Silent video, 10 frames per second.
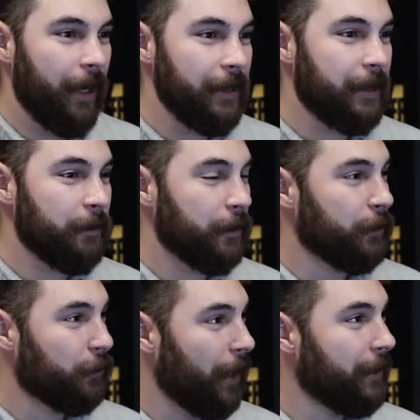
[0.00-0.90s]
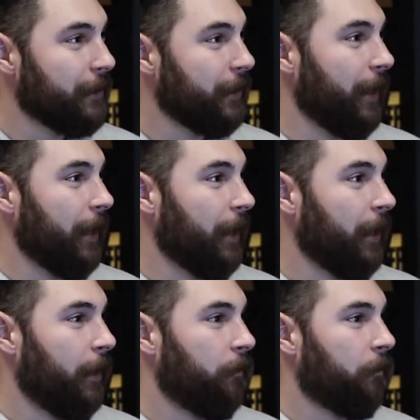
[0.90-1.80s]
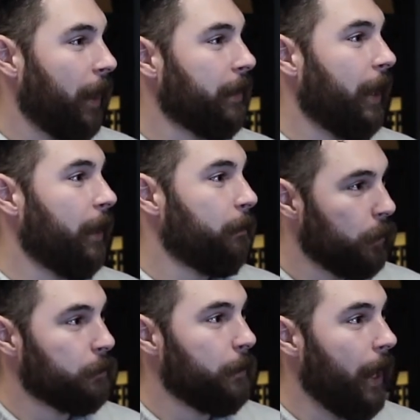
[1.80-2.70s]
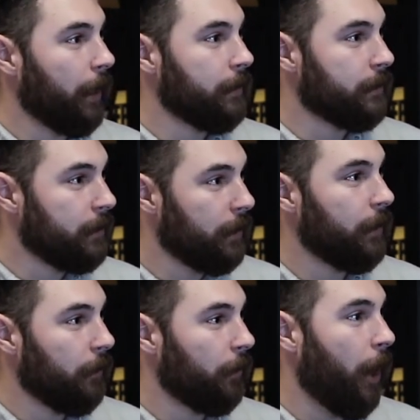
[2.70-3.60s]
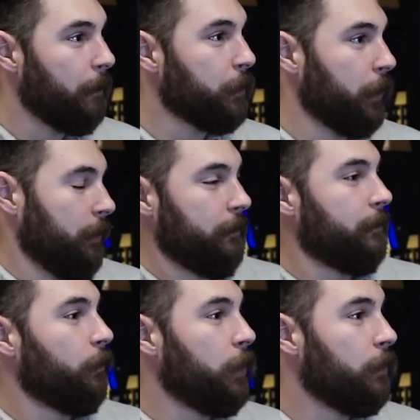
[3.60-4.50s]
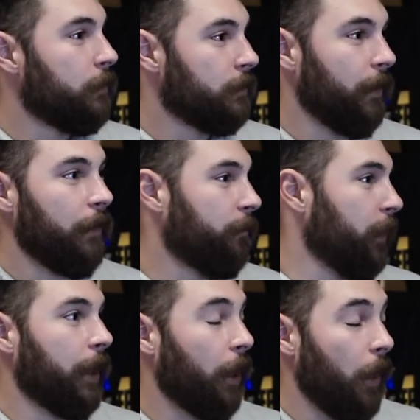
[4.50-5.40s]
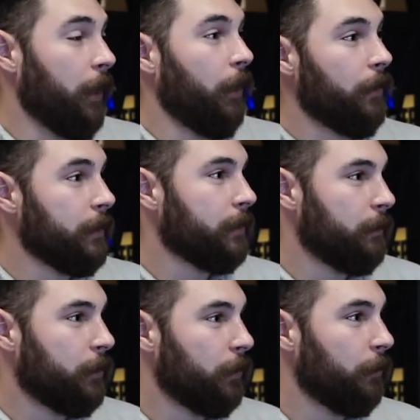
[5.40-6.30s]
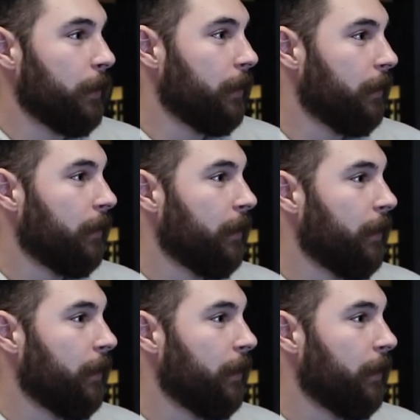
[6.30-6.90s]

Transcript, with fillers: that seems so strange to like fight that and push back and seek another option when you just felt, feel like, oh, I know this to be true, but